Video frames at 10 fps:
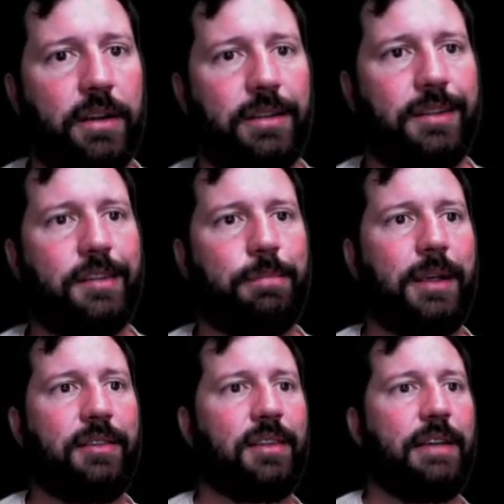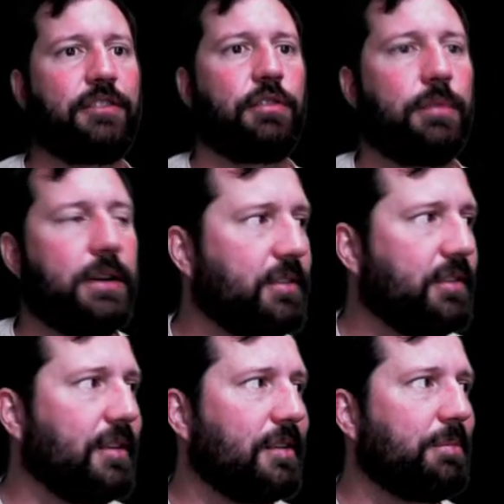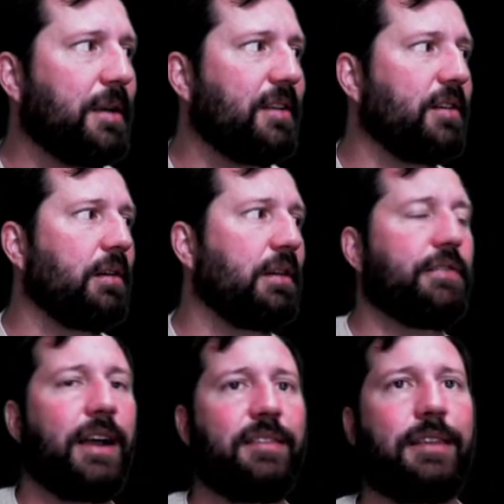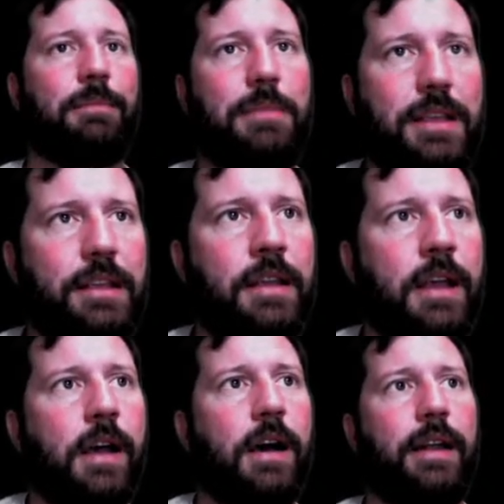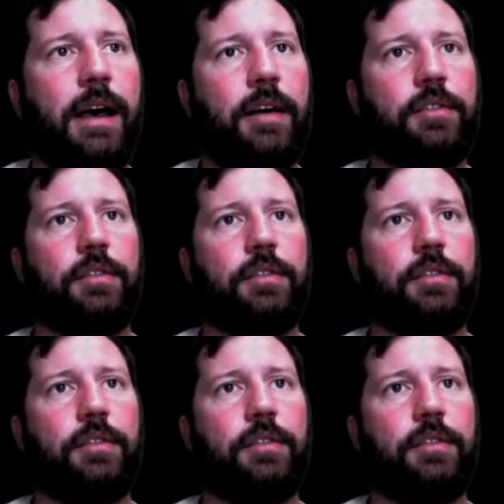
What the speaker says: in this space and have careers in this space are advising me on how to